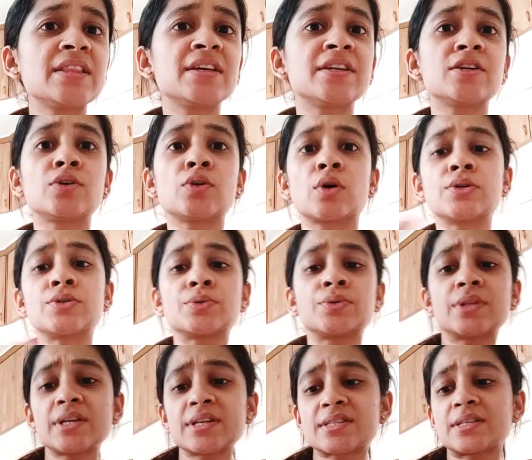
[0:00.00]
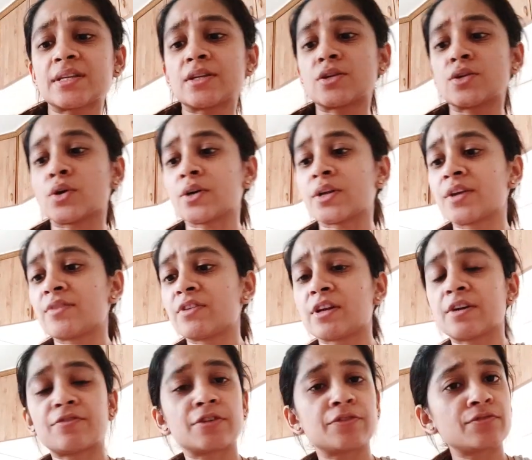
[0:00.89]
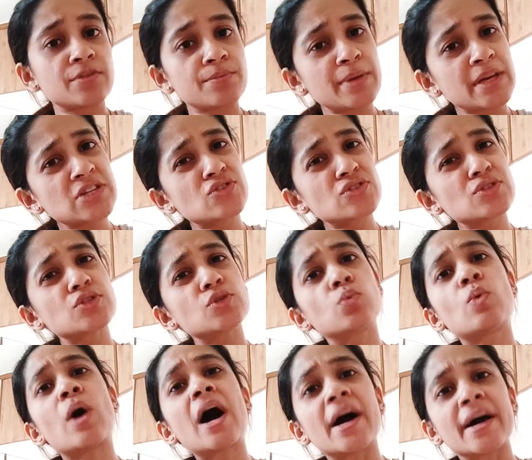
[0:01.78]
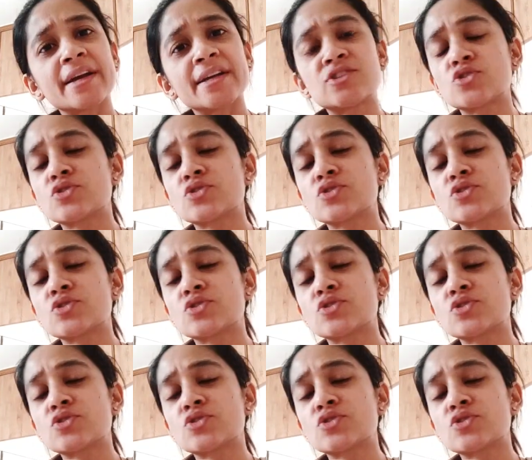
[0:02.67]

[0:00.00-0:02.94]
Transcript: they did not do this, they did not give enough information. So why?